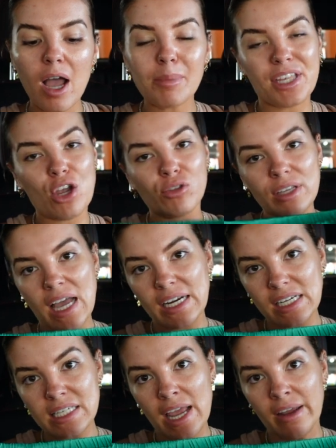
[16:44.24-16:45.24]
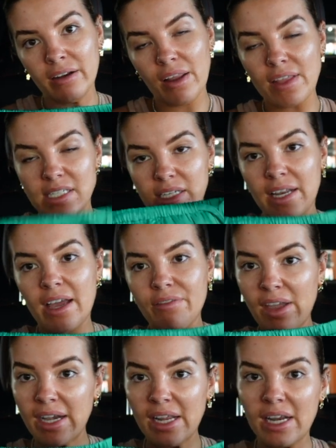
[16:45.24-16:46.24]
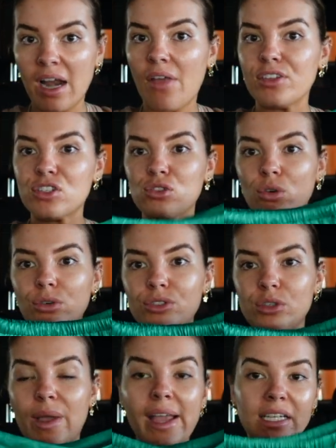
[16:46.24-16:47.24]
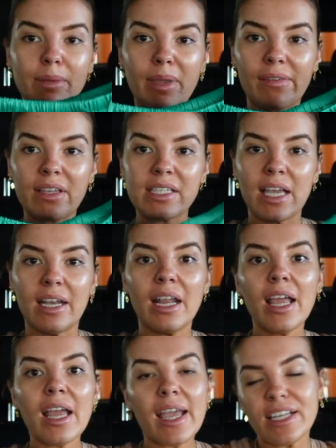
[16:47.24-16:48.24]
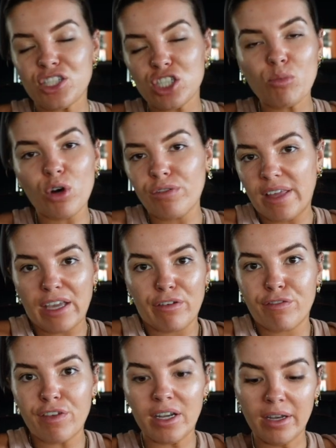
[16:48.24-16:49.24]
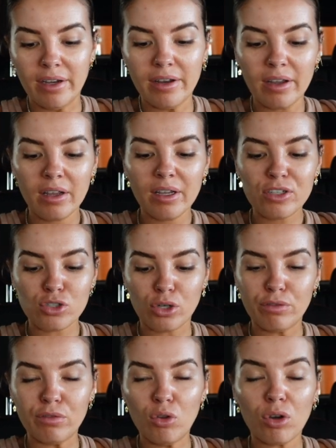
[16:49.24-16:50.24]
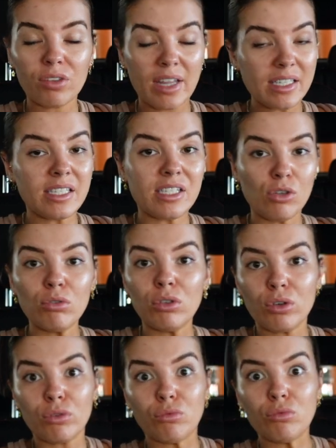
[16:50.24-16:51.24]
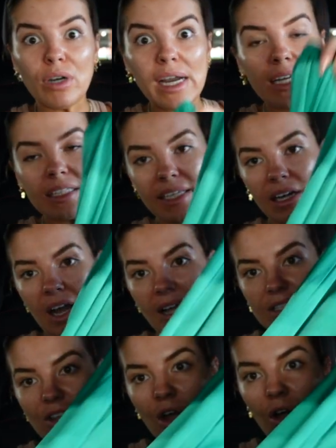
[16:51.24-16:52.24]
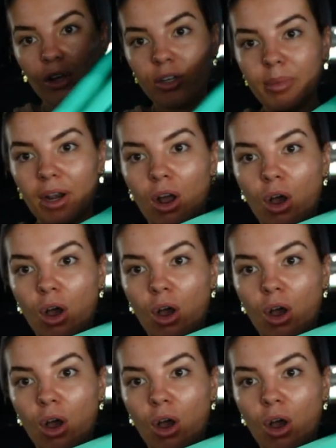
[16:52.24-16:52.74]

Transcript: but they only had a 10 and they didn't have any in other stores. So I end up getting the 10. It's just more of like a fitted sort of look. They still look really nice on, but